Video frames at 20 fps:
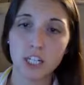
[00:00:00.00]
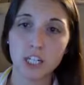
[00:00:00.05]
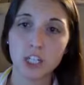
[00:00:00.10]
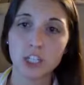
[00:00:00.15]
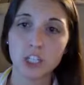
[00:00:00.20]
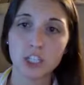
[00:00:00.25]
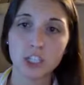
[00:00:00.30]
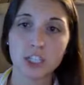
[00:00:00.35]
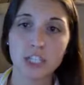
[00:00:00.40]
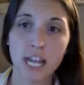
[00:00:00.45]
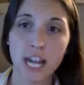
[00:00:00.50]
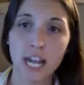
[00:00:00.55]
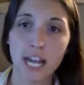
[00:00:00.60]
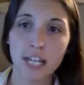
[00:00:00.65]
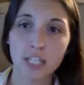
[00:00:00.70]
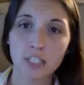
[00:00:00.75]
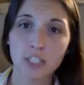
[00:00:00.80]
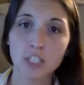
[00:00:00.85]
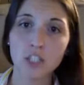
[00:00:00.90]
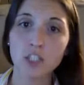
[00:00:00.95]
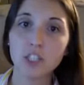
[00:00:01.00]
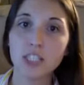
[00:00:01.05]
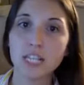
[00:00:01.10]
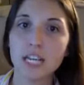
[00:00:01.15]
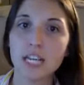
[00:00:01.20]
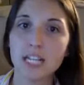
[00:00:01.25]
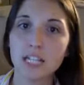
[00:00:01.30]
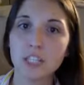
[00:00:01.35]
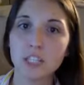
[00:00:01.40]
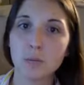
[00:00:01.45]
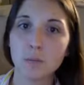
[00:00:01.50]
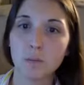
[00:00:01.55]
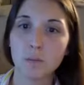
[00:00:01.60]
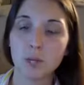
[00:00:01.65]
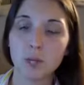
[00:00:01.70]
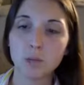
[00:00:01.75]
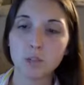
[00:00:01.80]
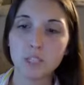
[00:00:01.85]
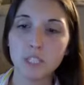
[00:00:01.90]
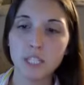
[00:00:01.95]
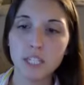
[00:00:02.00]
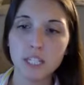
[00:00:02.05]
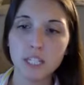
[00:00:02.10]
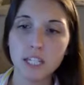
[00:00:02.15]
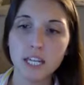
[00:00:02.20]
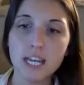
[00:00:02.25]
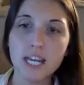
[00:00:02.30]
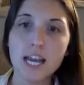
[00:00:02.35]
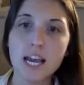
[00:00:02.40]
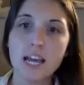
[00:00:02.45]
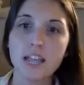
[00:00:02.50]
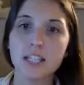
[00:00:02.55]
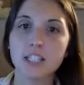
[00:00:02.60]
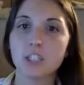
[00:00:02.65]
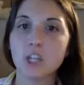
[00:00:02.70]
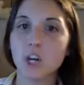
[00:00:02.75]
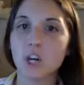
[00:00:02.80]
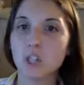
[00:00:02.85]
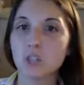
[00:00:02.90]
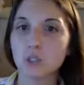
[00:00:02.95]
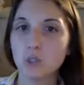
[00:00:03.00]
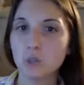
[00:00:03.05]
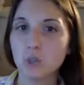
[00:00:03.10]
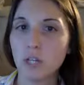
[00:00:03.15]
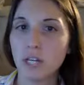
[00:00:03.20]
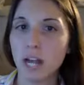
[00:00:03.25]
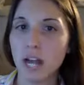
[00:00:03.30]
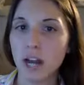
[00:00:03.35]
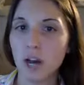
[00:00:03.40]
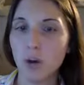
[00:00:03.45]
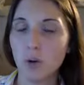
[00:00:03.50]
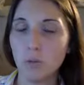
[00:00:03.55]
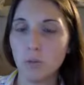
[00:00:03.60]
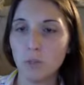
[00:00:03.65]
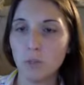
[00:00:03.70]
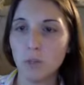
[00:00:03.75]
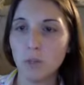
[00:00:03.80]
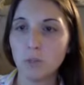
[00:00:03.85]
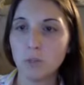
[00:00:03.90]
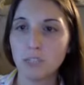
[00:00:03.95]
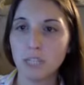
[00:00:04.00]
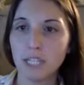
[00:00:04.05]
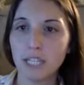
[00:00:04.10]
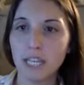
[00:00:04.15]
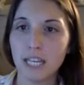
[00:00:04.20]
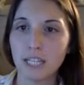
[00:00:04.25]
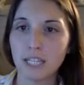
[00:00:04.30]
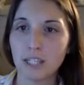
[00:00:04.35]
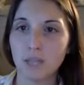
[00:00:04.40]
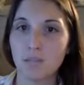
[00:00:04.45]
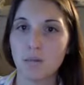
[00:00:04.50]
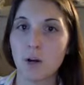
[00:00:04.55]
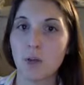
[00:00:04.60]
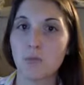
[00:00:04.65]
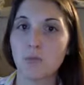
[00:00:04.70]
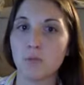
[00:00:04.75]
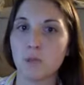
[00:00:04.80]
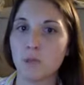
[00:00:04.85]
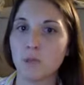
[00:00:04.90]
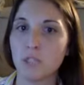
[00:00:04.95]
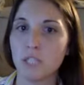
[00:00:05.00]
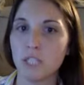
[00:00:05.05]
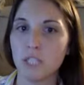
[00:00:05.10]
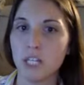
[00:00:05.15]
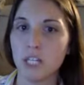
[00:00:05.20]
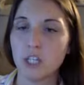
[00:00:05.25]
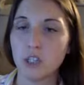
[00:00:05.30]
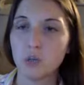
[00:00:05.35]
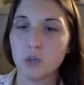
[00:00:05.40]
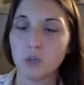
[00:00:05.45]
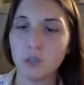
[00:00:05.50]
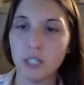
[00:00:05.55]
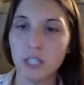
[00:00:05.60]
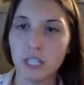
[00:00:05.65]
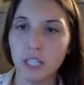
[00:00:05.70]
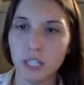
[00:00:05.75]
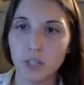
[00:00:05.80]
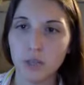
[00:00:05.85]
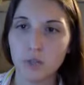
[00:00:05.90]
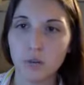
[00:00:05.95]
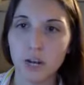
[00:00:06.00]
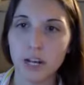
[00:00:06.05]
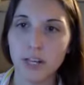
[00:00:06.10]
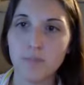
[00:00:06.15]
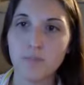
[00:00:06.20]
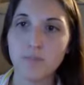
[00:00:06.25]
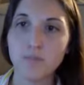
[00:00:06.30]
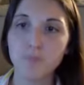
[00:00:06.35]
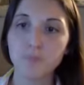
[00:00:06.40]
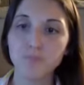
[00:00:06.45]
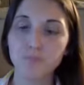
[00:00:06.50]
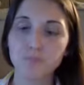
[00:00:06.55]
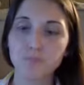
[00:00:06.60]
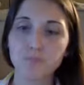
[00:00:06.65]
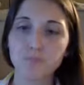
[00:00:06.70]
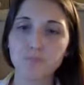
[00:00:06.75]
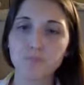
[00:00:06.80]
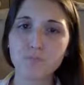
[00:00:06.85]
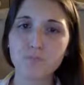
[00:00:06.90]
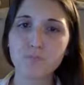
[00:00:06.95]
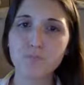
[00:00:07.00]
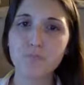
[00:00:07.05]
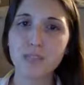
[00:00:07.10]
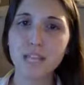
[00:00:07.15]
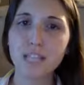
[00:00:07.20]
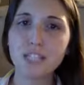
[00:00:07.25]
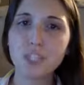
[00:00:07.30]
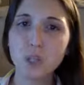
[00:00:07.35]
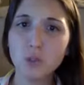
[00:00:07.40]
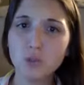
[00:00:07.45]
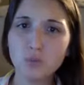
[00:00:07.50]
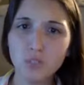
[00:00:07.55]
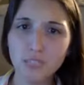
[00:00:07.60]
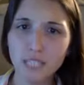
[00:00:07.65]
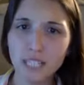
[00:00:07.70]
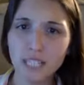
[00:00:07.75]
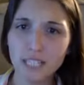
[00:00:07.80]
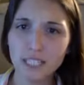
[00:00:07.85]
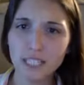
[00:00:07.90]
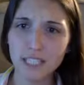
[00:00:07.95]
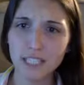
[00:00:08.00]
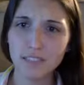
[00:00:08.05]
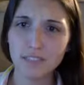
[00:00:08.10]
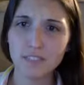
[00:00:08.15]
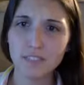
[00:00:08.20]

your snacks, you're getting some protein, and that's also going to help you to get the amount of protein that you need, right? And don't forget, like,